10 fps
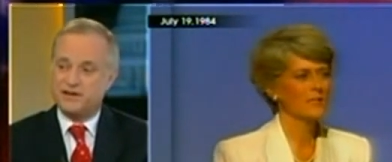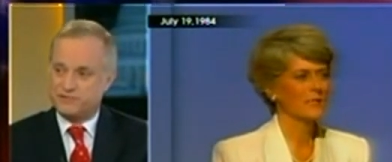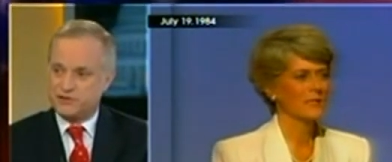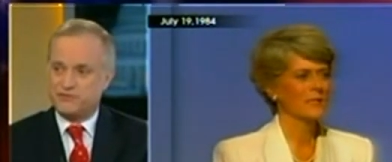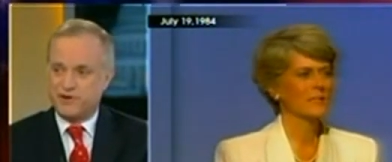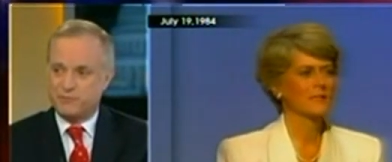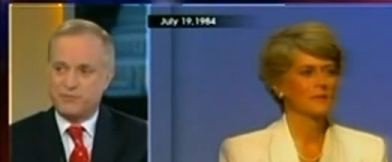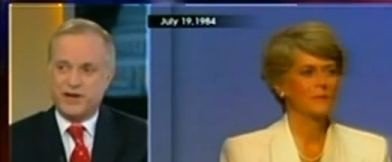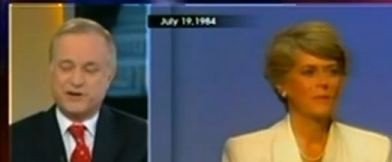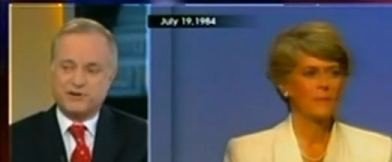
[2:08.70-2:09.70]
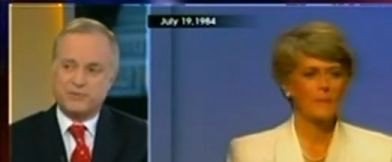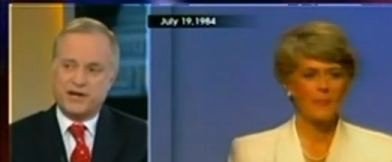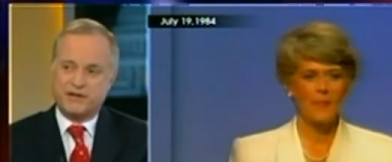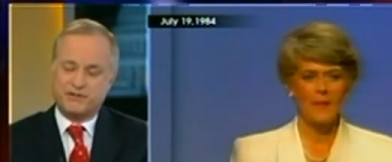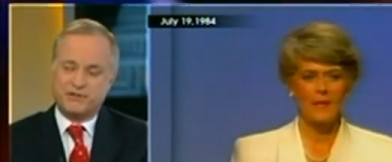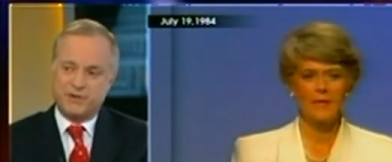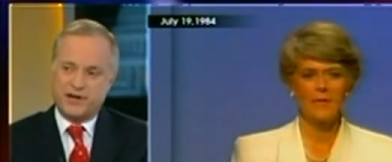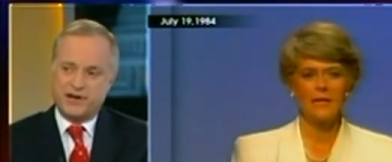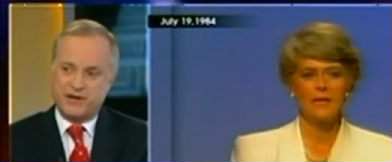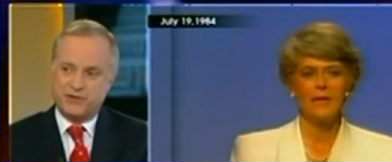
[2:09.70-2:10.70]
Speaker 1: she felt better about
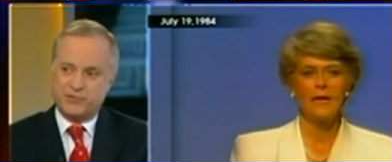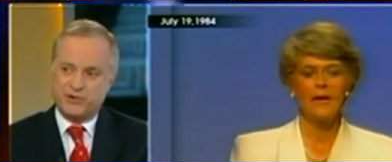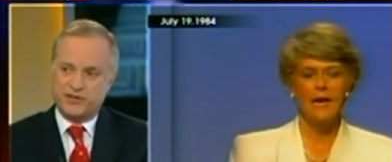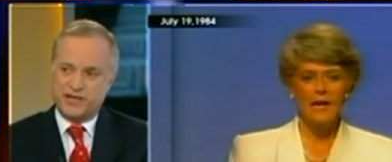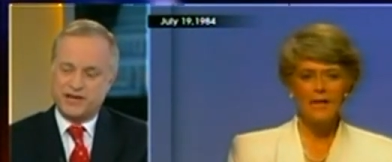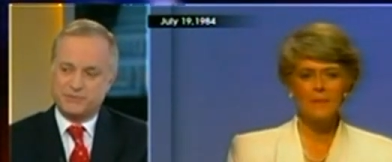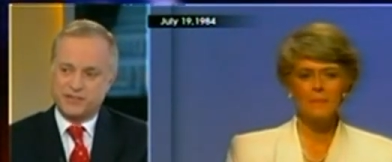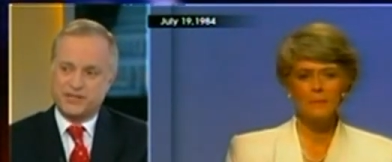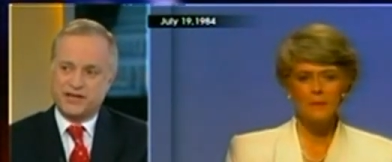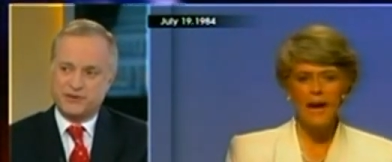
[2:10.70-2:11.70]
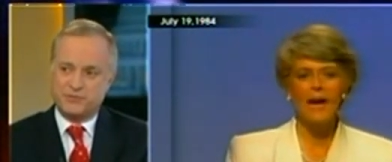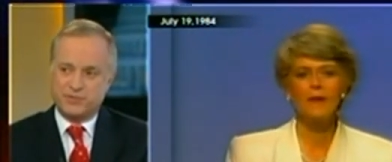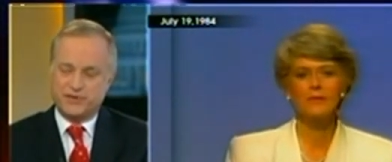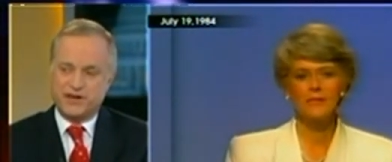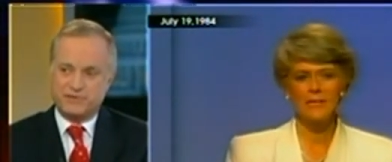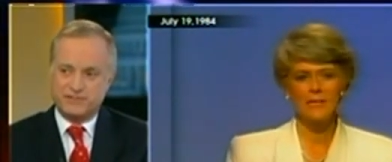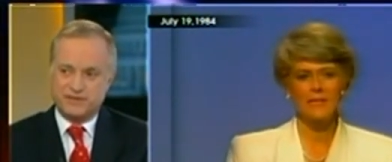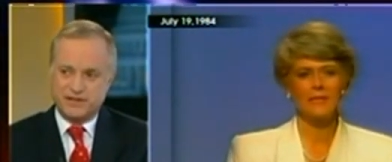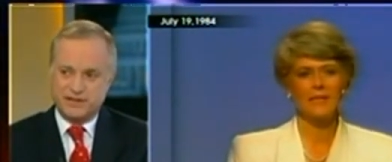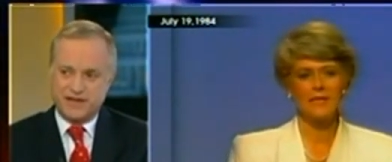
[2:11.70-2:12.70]
about how the party came together. But that
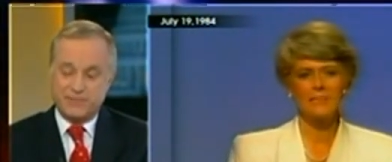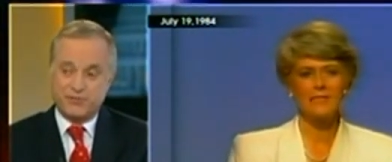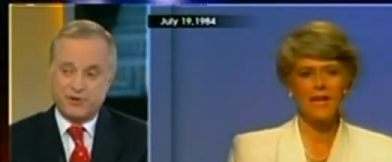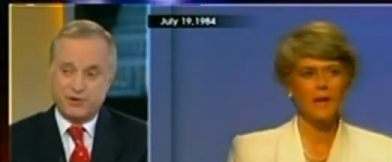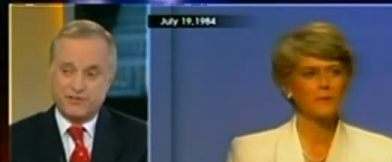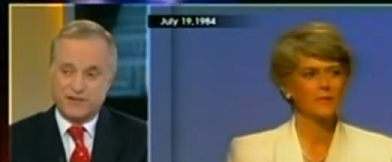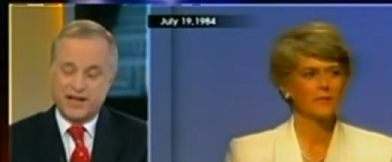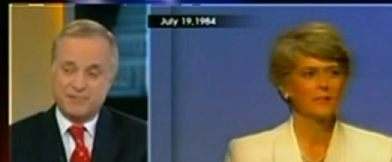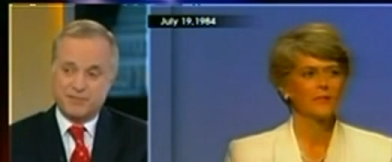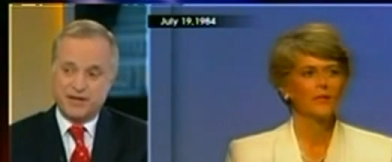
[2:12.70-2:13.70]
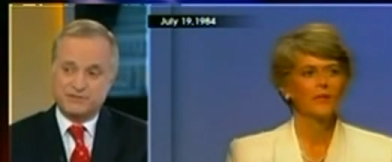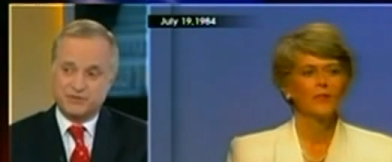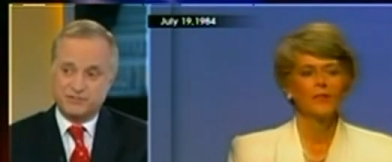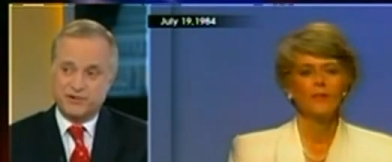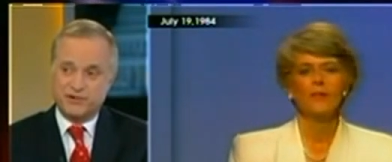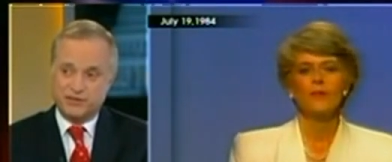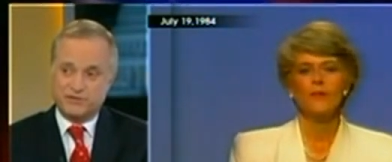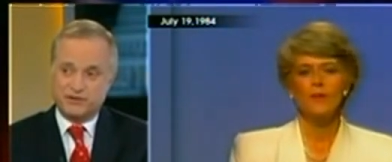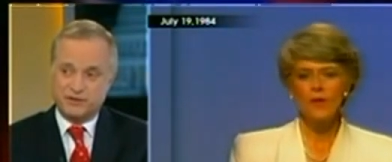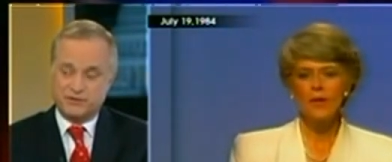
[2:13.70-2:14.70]
in that part of the campaign, it was a very
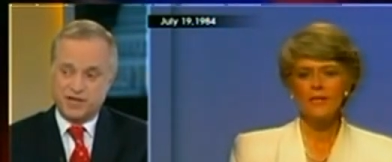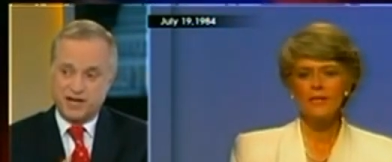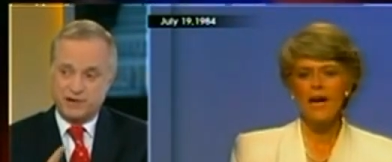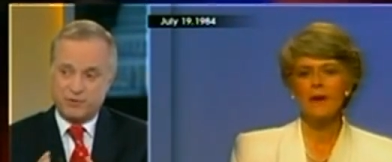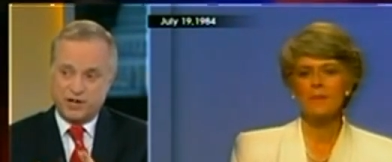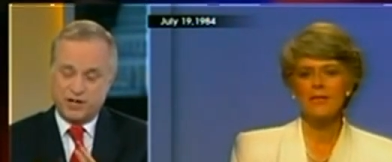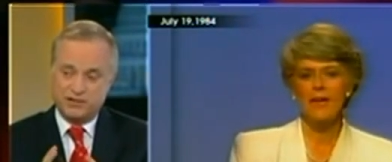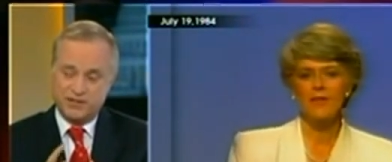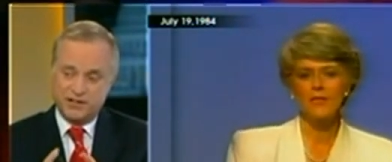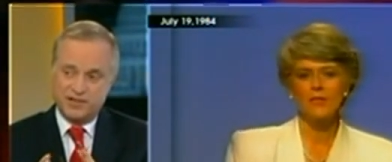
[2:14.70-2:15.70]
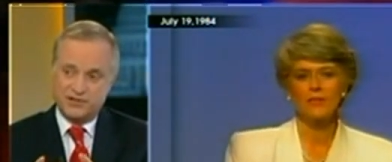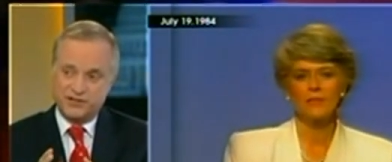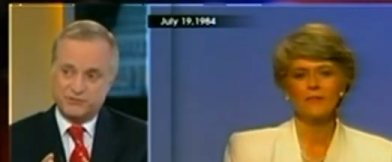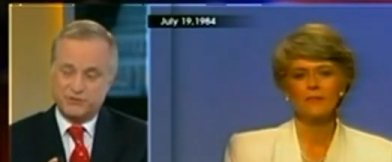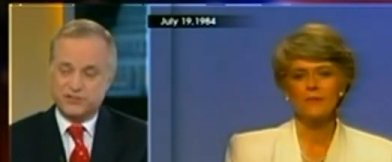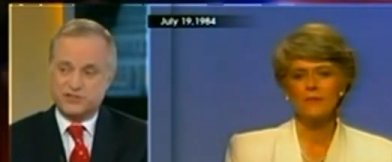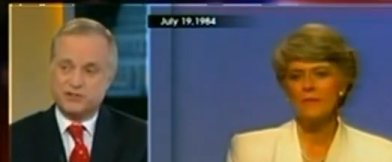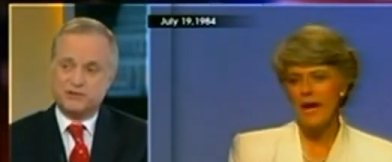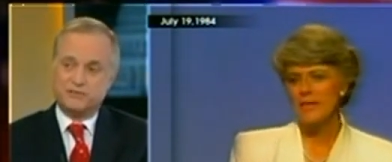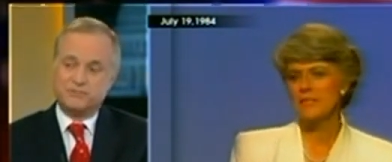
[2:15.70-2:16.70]
difficult time while she was
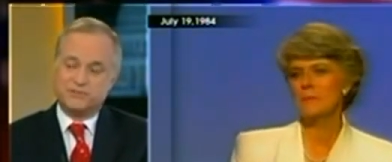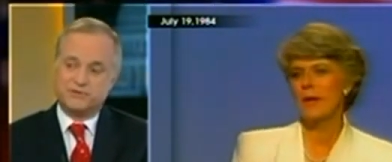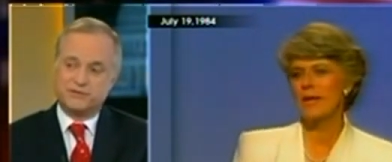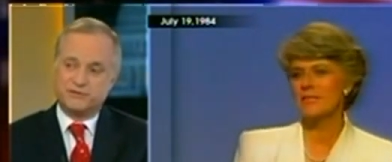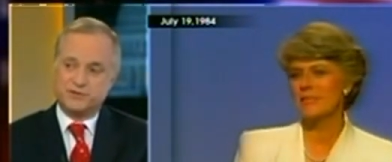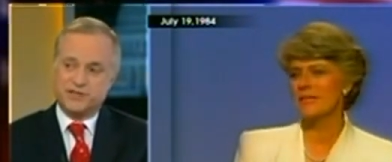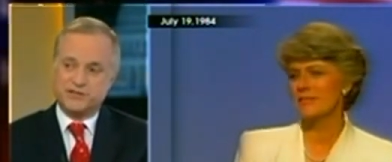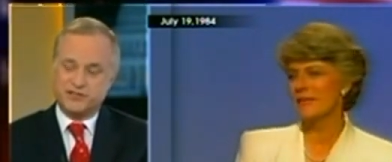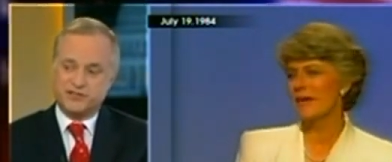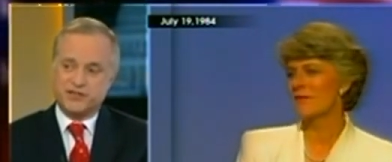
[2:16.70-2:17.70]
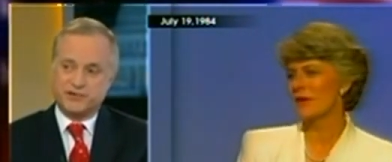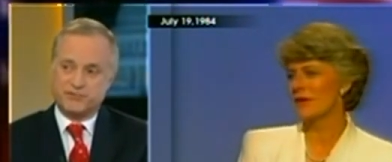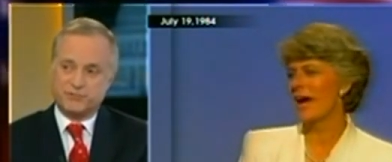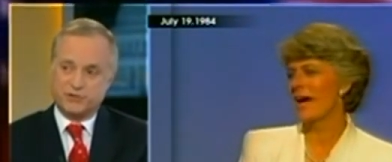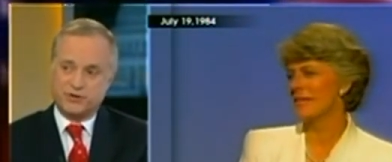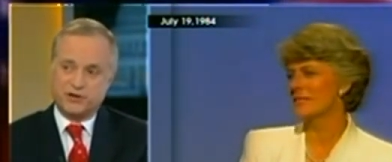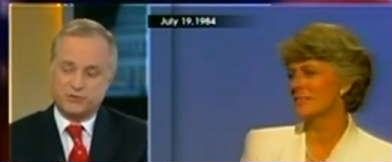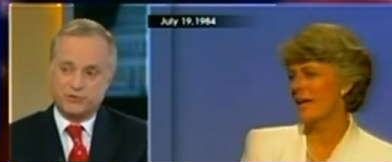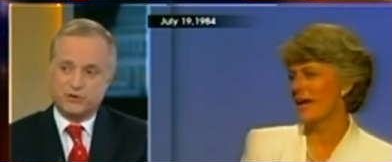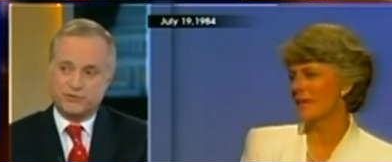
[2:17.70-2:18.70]
still sort of transitioning from her
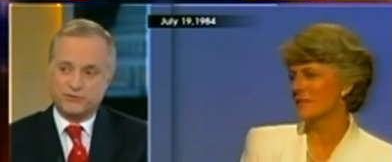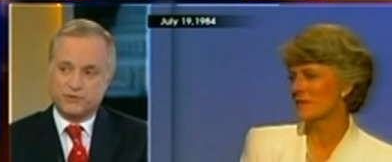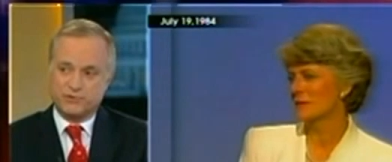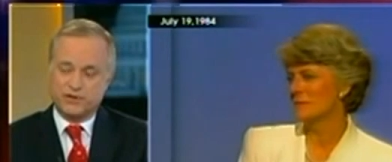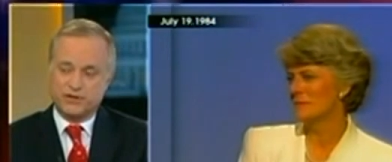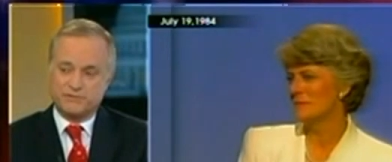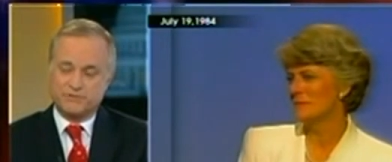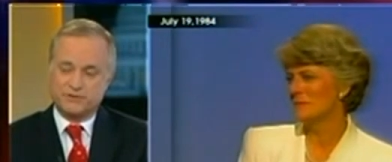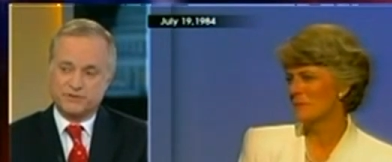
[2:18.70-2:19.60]
hard work for, uh, for